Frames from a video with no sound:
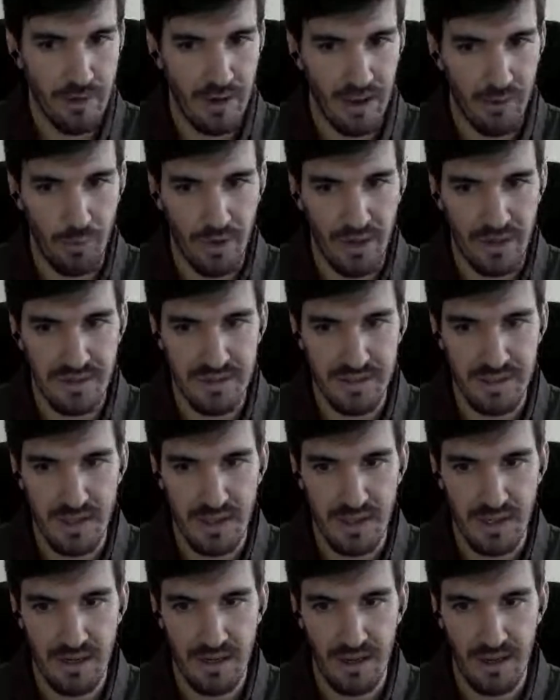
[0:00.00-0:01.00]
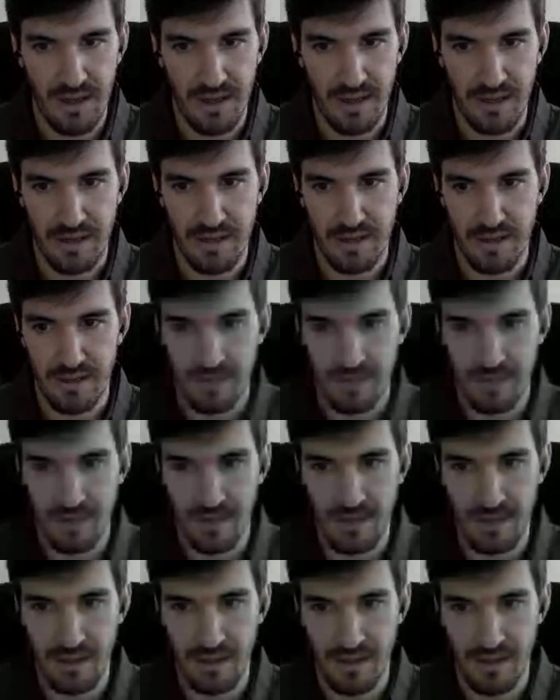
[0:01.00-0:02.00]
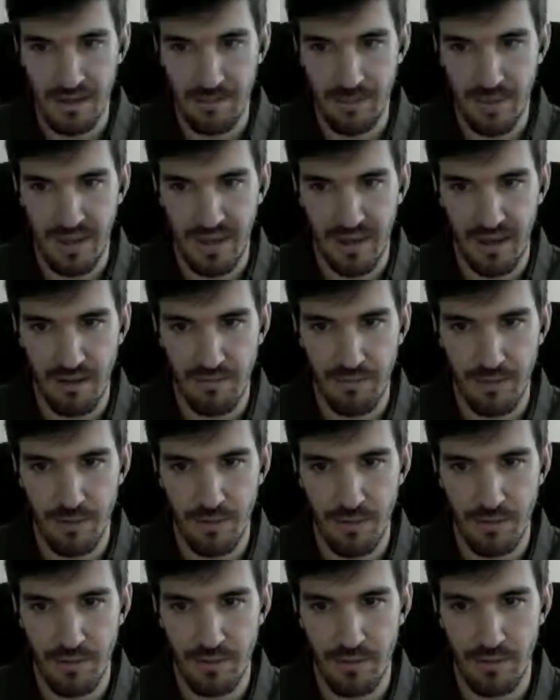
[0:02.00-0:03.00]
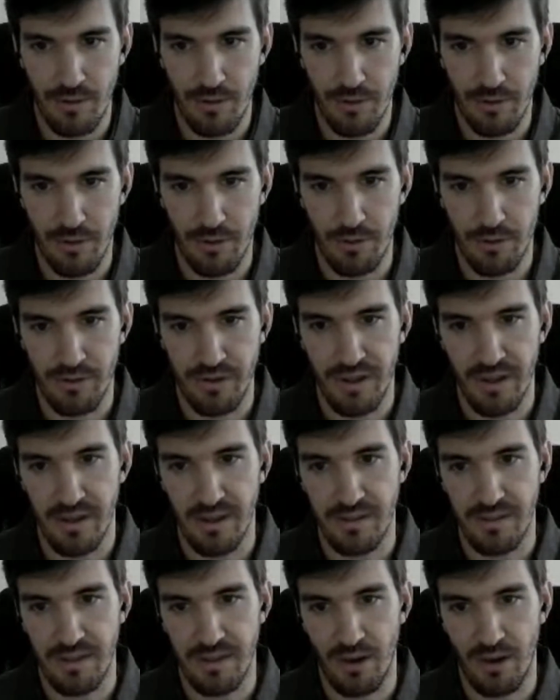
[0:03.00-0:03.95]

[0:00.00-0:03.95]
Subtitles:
and we can see like the behavior or the